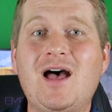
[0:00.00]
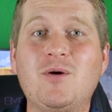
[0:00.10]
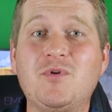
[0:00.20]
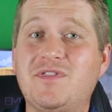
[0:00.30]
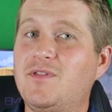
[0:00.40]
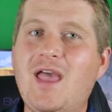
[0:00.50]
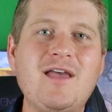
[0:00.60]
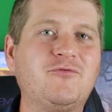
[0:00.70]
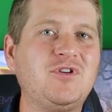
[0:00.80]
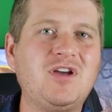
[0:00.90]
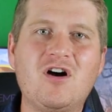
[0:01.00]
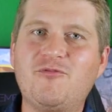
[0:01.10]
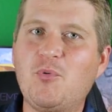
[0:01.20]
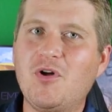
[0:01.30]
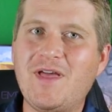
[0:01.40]
with every
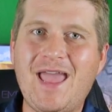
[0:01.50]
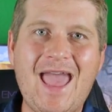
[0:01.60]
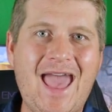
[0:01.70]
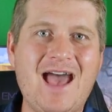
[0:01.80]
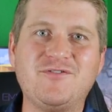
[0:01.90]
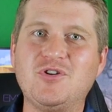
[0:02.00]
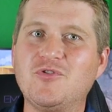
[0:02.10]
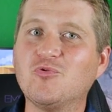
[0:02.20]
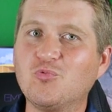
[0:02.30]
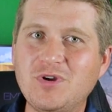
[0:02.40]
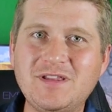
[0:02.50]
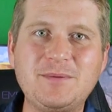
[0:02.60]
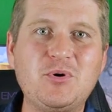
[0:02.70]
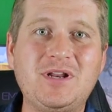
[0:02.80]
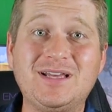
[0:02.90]
golf ball they have, you know, they're really
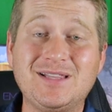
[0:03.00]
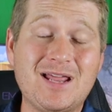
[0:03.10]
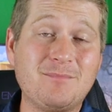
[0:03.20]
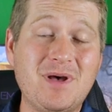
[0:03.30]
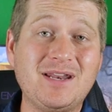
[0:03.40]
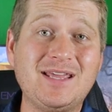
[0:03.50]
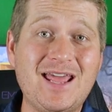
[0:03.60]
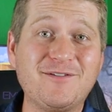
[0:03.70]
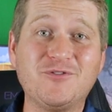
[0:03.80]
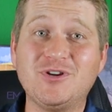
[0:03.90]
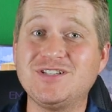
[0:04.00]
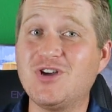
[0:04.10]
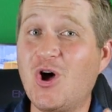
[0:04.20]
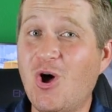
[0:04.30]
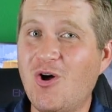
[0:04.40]
putting a lot of money and effort
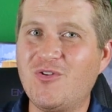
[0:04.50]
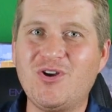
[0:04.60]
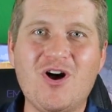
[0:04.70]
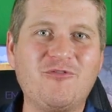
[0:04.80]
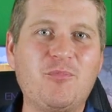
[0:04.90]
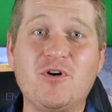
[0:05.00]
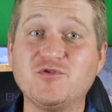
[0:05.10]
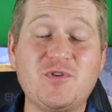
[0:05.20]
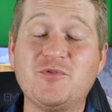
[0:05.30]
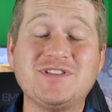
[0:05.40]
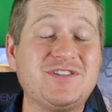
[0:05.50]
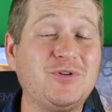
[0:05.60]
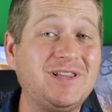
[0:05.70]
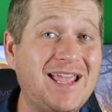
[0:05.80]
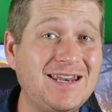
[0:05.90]
into all the golf balls, whether it's their
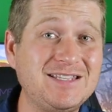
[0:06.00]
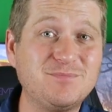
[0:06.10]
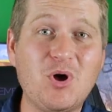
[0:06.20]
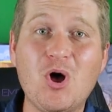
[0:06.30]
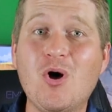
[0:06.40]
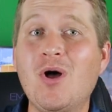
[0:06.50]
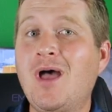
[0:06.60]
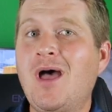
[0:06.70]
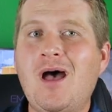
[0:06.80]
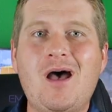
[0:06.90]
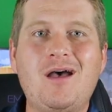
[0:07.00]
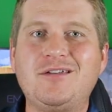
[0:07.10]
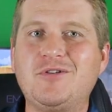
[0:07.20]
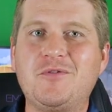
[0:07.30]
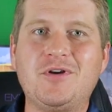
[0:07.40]
ladies ball,
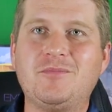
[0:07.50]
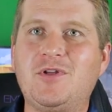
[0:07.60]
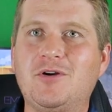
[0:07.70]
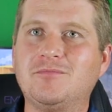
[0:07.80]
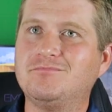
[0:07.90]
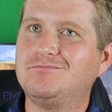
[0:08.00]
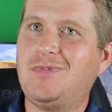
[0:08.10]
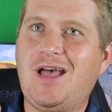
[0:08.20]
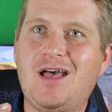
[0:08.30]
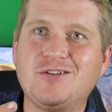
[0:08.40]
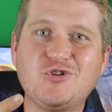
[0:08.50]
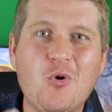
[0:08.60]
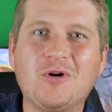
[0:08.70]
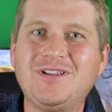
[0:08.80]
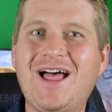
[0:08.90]
you know, their
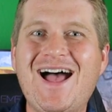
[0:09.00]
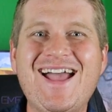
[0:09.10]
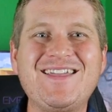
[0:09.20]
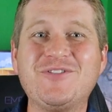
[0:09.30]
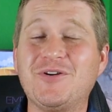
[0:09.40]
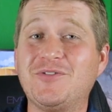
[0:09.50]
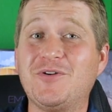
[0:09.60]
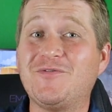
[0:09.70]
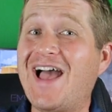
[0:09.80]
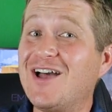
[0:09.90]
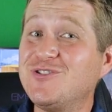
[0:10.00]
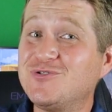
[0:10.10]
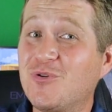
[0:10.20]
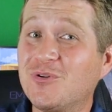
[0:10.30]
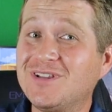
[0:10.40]
tour line, their value
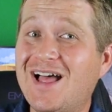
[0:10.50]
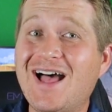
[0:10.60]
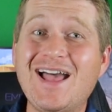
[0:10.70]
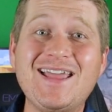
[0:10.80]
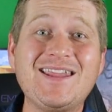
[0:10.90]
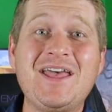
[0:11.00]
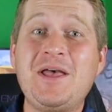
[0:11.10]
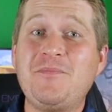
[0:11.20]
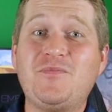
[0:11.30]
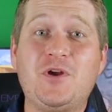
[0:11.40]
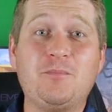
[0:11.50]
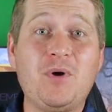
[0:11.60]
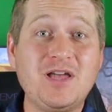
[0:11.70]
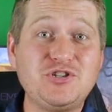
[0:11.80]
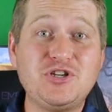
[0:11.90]
tour line, their
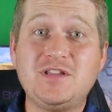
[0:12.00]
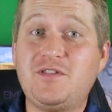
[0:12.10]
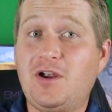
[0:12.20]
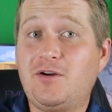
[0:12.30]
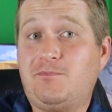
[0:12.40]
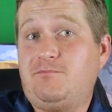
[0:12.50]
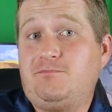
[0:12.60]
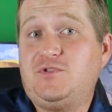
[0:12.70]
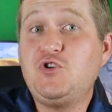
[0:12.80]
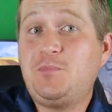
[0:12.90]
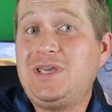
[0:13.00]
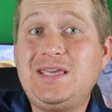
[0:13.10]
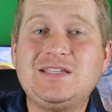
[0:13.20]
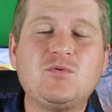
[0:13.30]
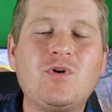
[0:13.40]
budget, their
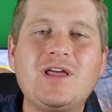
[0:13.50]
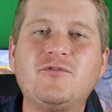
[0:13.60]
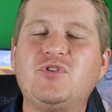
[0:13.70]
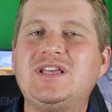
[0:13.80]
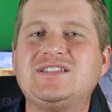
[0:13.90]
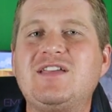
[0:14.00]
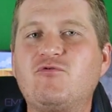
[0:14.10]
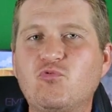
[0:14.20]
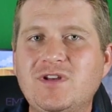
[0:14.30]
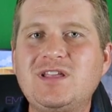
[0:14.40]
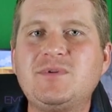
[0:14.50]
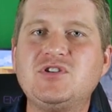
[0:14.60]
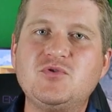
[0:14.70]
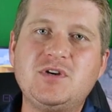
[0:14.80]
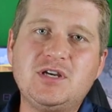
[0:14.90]
two-piece, whatever it is, they've really
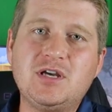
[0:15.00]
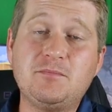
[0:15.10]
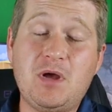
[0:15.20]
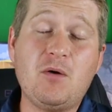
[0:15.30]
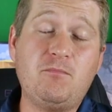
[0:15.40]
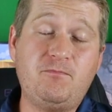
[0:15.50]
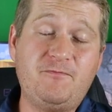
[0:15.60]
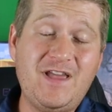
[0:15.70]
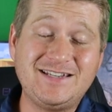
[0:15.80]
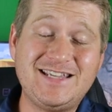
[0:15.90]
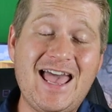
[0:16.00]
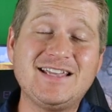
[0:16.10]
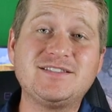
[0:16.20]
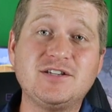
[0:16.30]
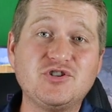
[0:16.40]
been doing a
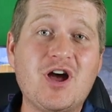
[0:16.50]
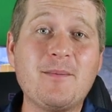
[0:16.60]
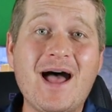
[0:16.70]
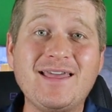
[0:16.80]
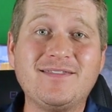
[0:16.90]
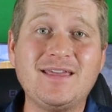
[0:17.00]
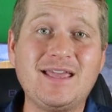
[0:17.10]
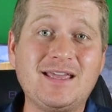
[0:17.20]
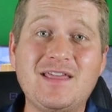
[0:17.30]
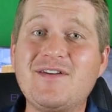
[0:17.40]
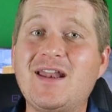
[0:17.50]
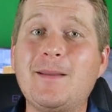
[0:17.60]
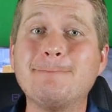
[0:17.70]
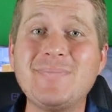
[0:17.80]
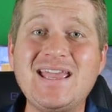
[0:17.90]
fantastic job, I think, and they've had an
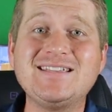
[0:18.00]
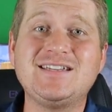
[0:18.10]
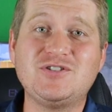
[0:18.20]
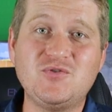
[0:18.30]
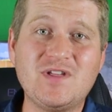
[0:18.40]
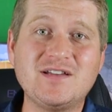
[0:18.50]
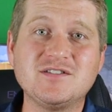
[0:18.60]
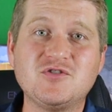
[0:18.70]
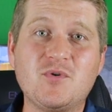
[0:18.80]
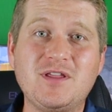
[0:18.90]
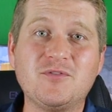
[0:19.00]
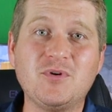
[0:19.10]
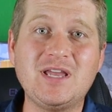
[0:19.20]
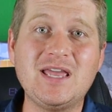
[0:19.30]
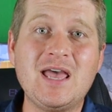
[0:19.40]
amazing
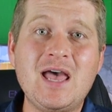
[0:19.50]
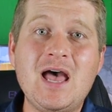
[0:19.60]
2023,